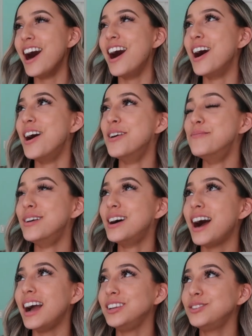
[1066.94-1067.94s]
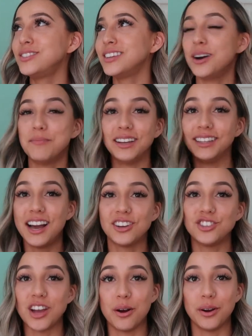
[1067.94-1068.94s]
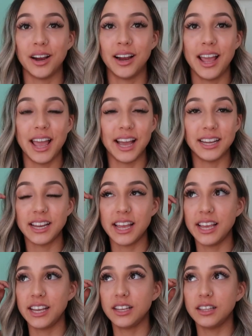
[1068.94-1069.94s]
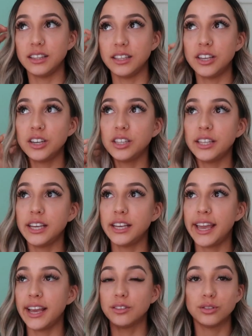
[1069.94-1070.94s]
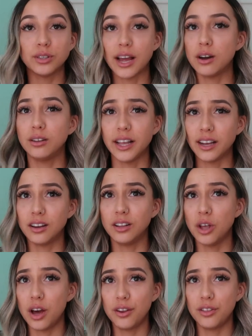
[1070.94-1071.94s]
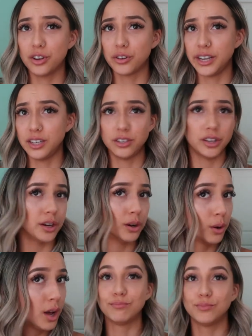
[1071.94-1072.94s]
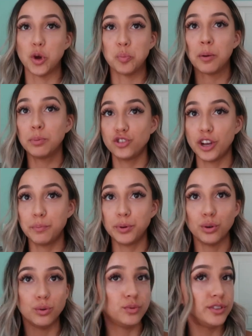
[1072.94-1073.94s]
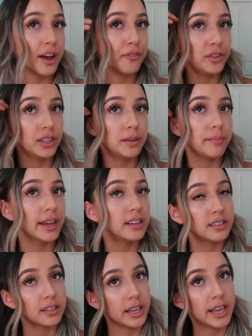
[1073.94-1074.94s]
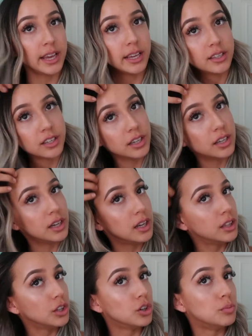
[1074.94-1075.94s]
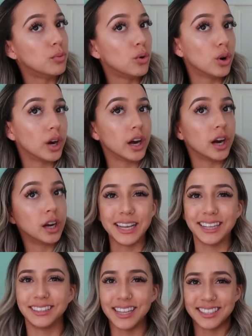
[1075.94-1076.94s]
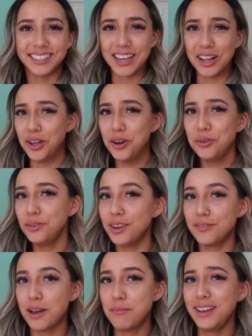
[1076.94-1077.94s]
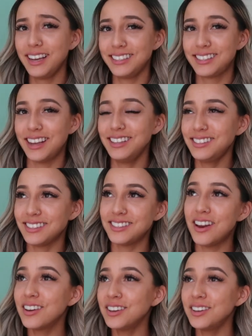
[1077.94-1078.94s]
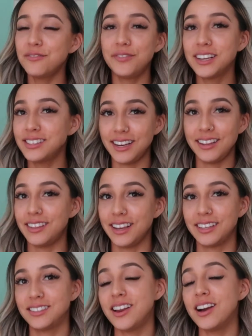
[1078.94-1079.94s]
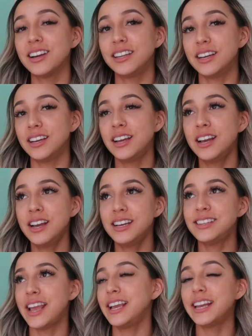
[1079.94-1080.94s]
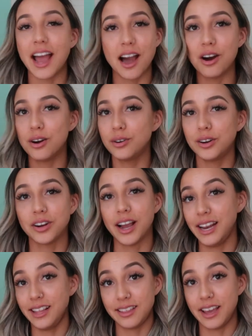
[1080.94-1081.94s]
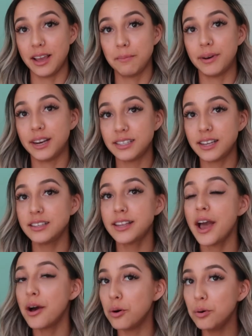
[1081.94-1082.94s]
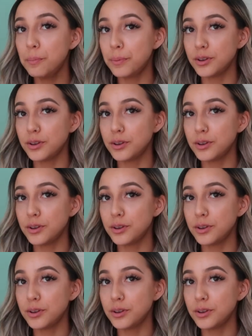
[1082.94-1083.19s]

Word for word: Um, I used it on my last shower and it literally canceled out like a lot of the green too. So purple shampoo definitely makes it a little more like less yellow, if that makes sense. It's not gonna fix anything. It's not gonna take it out or anything, but it does help.